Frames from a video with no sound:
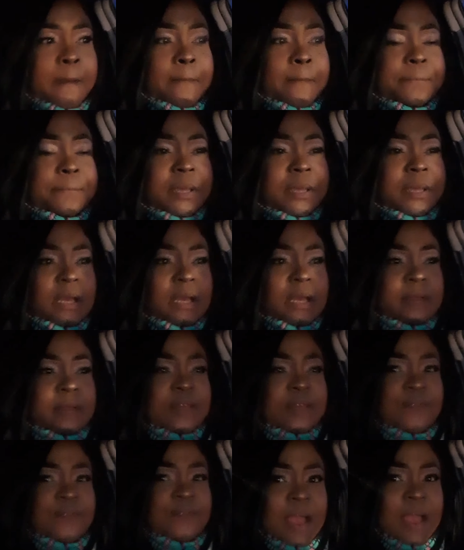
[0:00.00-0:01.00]
putting up some
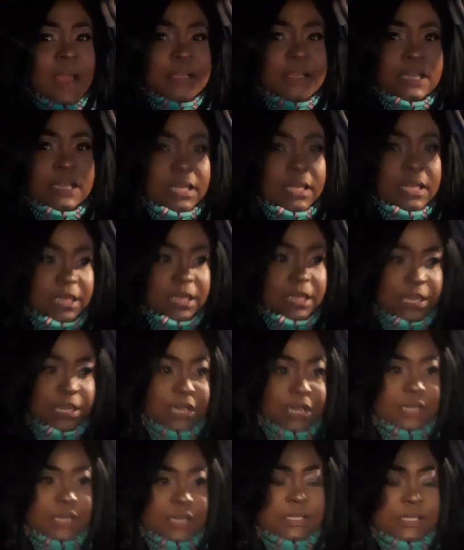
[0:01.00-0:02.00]
flyers in the
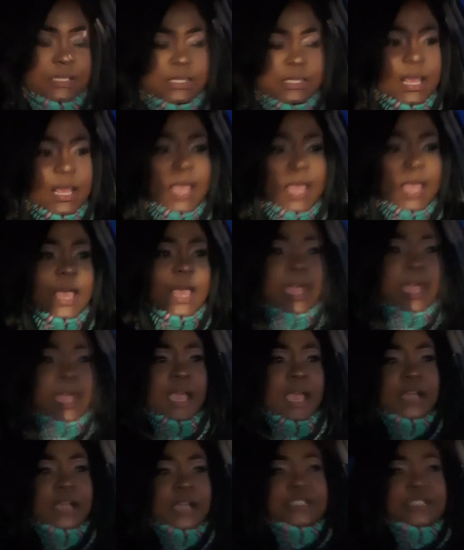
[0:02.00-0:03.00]
cleaners,
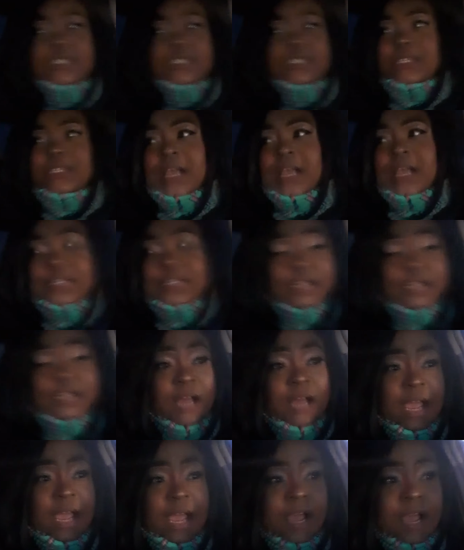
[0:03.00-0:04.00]
and I seen her
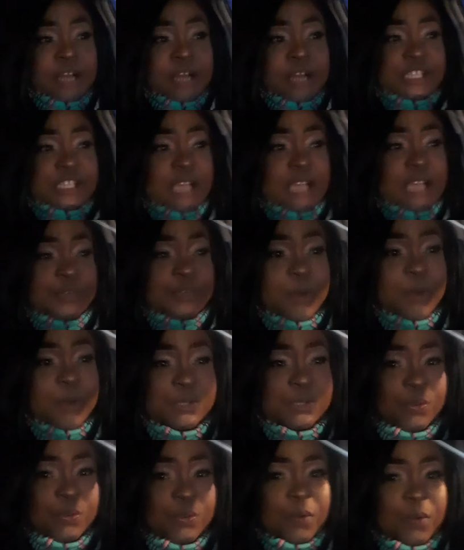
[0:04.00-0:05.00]
hair, and then she asked what I was
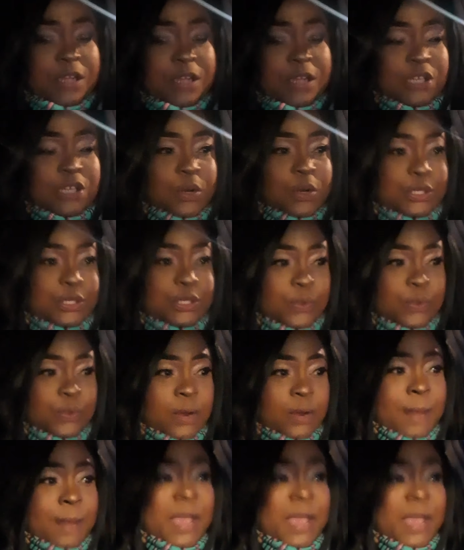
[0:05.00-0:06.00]
doing. I showed it to her.
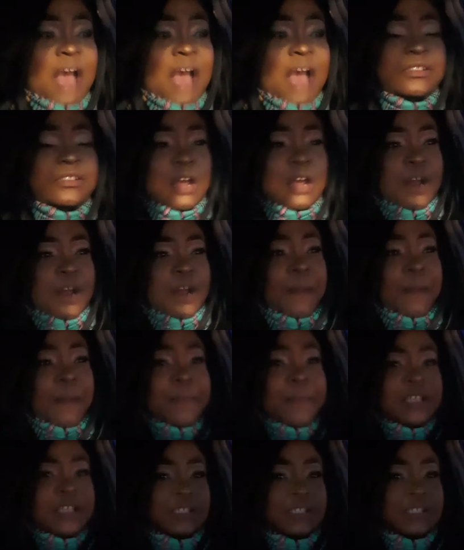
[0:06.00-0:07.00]
I mean, my
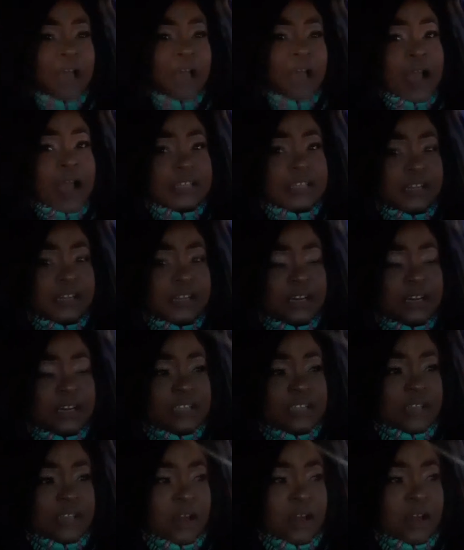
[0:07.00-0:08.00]
business cards literally
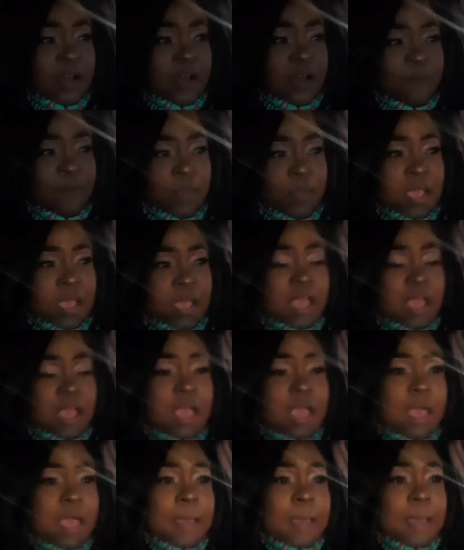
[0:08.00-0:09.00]
started off with
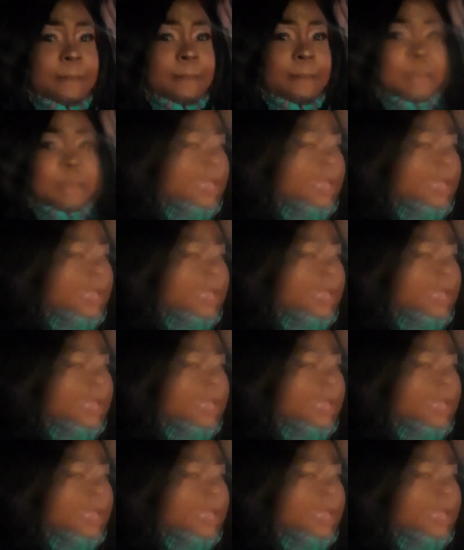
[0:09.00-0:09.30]
me